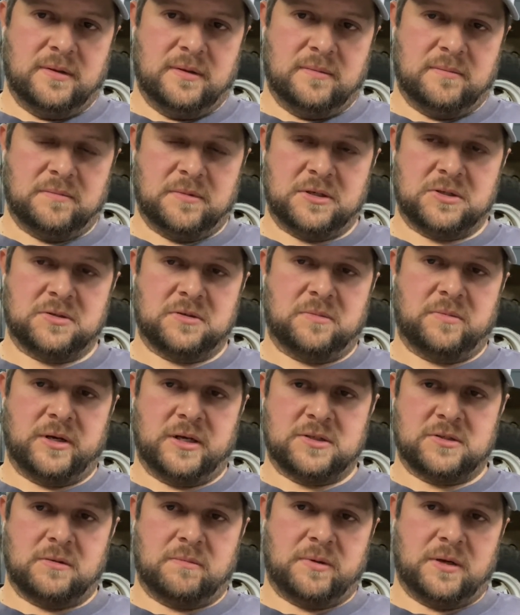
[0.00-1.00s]
Make sure the brakes
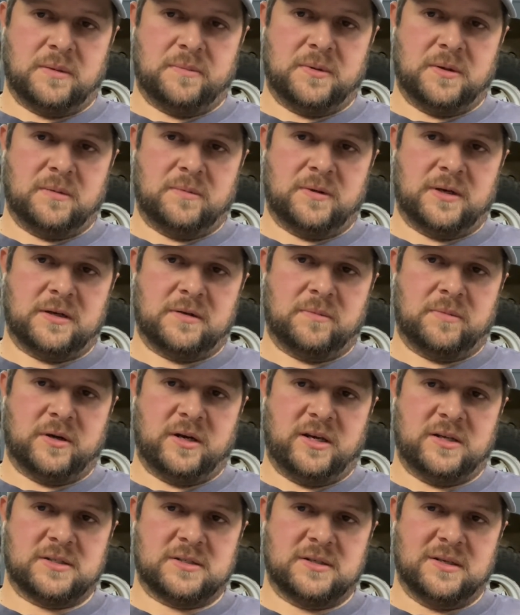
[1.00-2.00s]
don't pop up. We'll have to
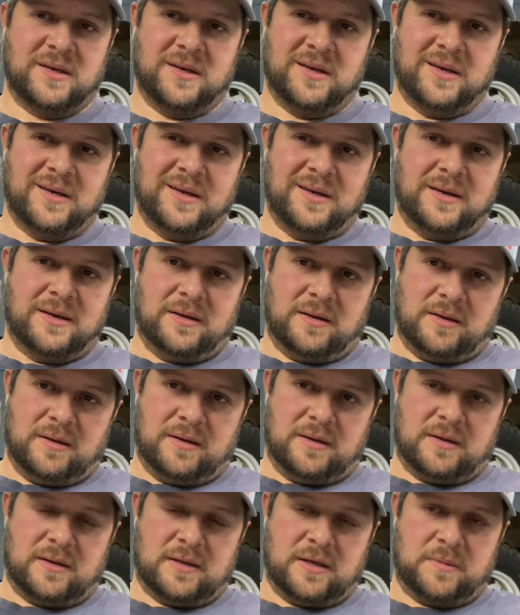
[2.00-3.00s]
brace,
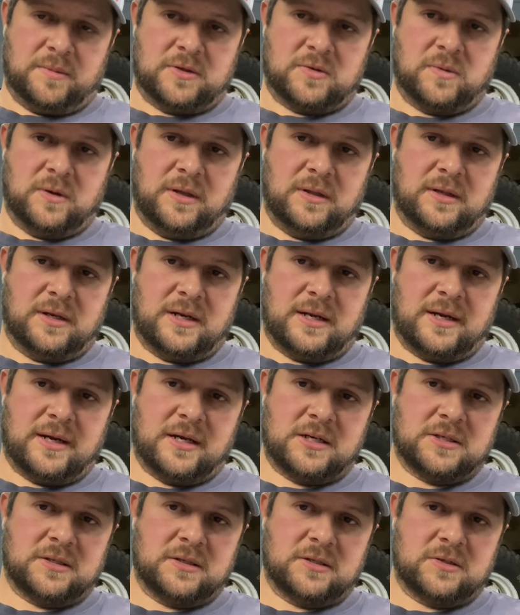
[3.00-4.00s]
I think, between the
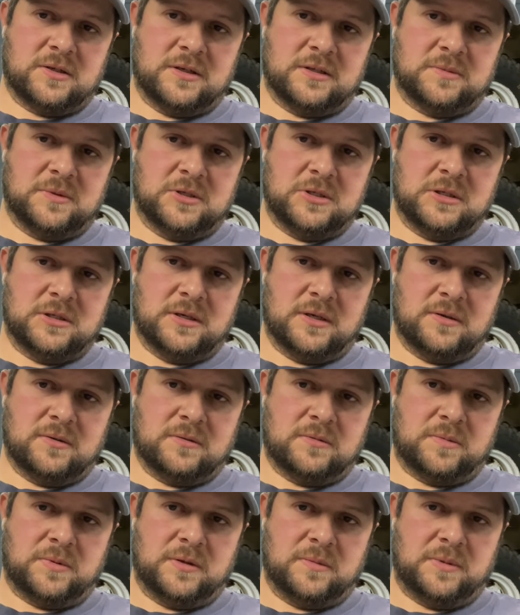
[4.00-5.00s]
dash and the transmission tunnel. We'll
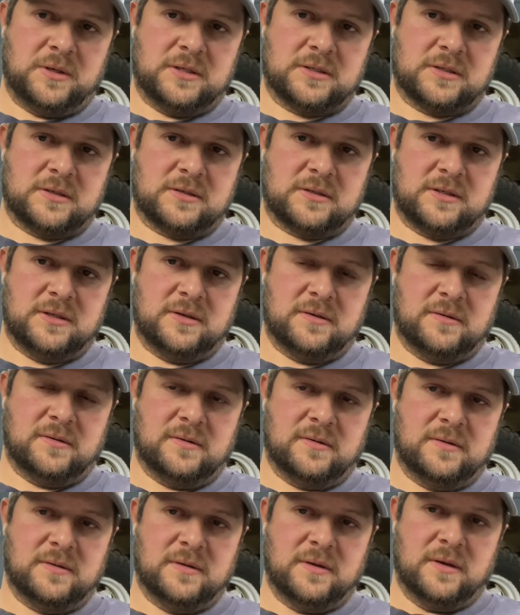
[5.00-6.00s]
put a piece of steel,
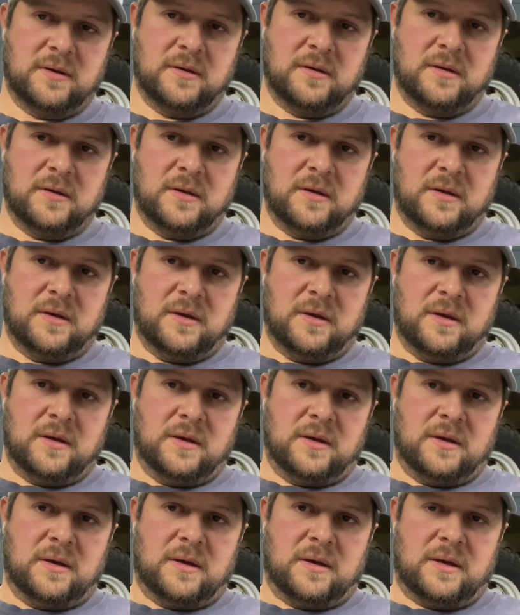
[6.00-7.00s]

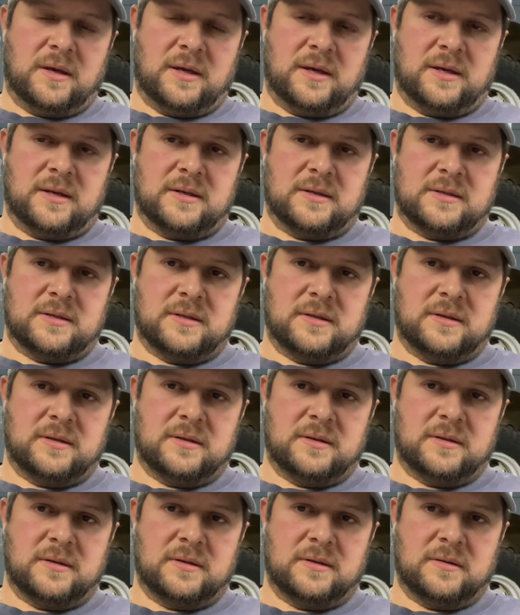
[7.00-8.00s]
and
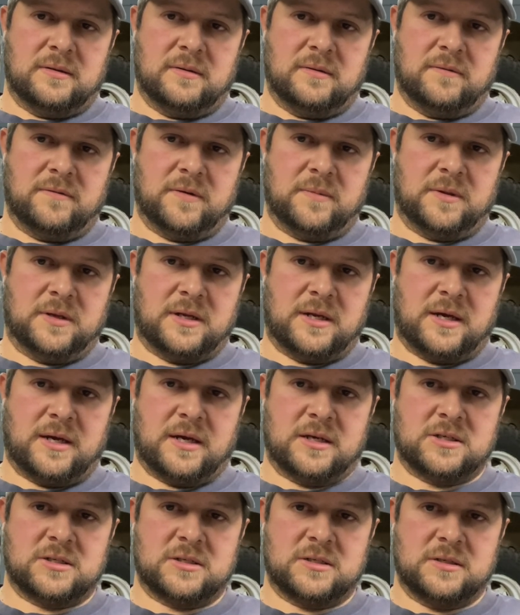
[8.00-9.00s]
from the
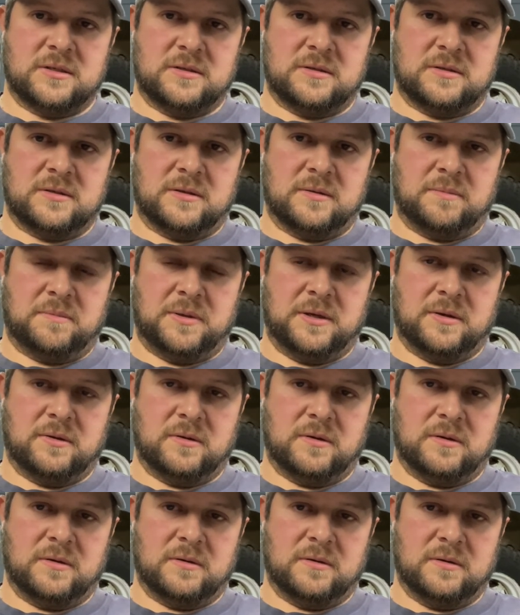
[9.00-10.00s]
dash to the
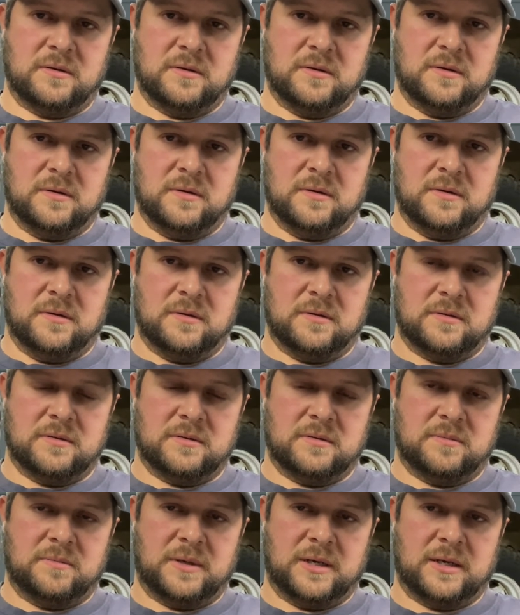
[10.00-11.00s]
pillar
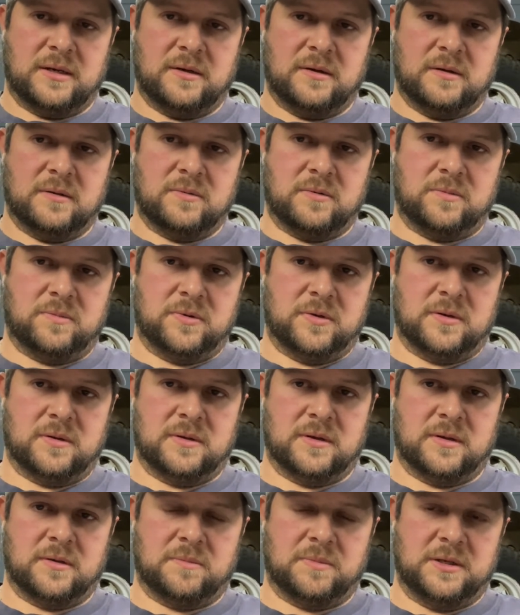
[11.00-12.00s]
back here, we'll put
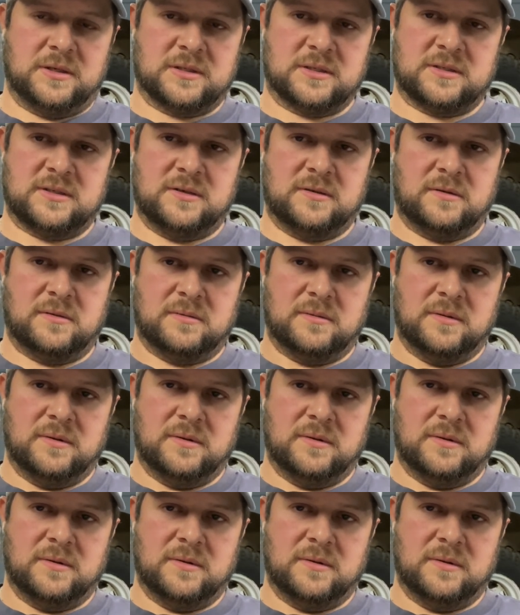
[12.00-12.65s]
another piece of steel.